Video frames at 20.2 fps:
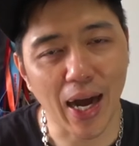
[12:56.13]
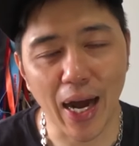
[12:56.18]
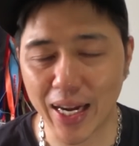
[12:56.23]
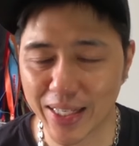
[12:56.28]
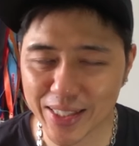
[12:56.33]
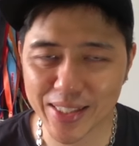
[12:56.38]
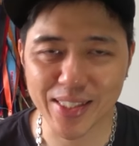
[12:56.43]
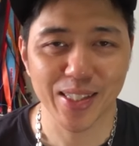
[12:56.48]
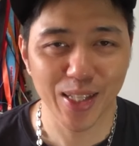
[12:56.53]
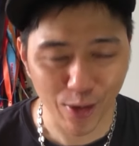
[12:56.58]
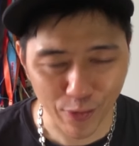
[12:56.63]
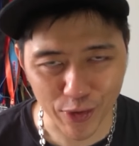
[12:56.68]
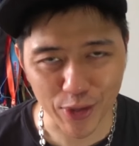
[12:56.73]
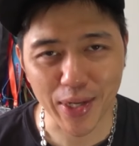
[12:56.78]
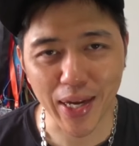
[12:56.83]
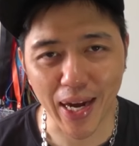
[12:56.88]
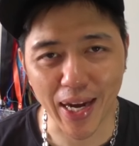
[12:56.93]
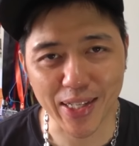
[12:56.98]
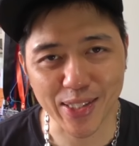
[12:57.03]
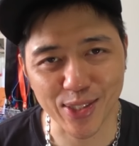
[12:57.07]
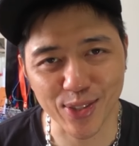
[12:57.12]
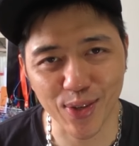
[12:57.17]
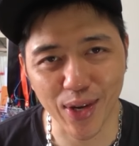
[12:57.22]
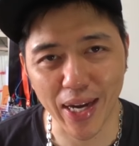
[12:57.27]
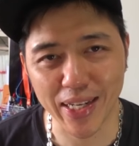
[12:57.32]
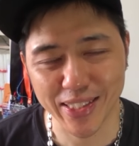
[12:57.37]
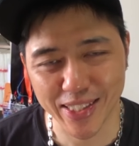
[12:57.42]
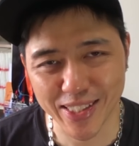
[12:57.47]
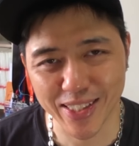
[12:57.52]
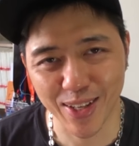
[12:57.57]
just love you guys. You know,
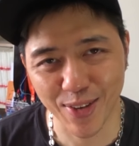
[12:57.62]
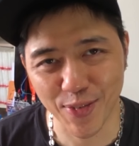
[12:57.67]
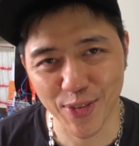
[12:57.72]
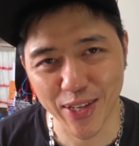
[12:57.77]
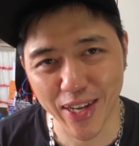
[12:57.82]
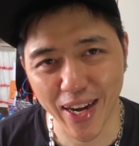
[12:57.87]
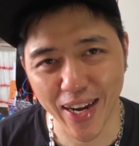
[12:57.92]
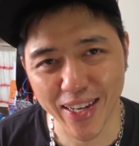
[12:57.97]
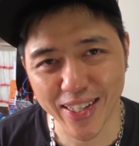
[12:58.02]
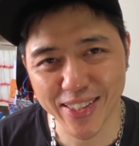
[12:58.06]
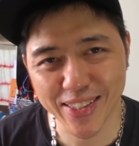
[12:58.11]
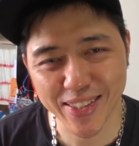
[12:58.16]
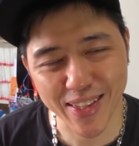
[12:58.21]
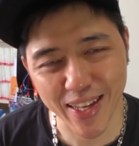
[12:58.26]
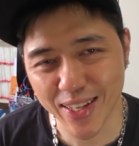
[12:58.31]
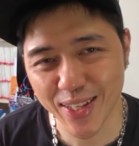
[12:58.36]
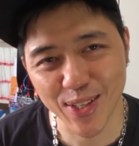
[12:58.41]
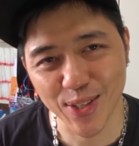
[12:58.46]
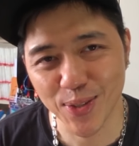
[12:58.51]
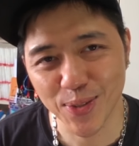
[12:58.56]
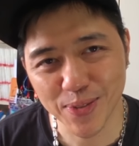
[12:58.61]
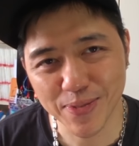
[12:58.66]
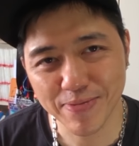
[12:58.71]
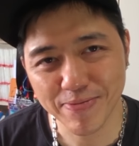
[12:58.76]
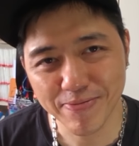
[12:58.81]
I just love you guys. Thank you.